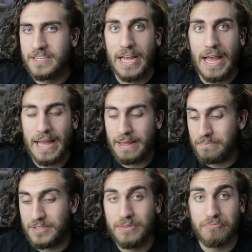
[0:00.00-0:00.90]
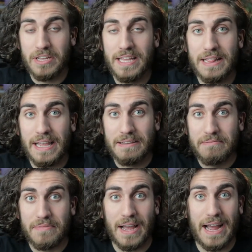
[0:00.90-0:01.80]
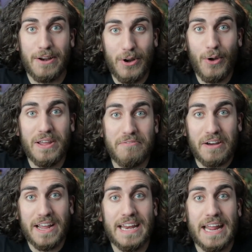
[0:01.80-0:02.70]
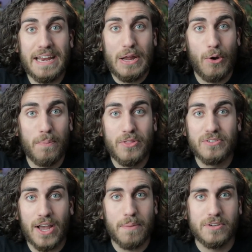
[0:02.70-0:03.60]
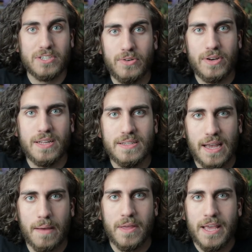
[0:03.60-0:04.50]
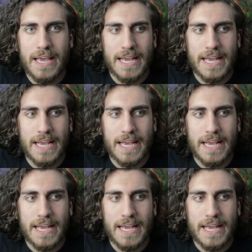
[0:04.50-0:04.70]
to uh, to really like I don't know invite and open those opportunities up.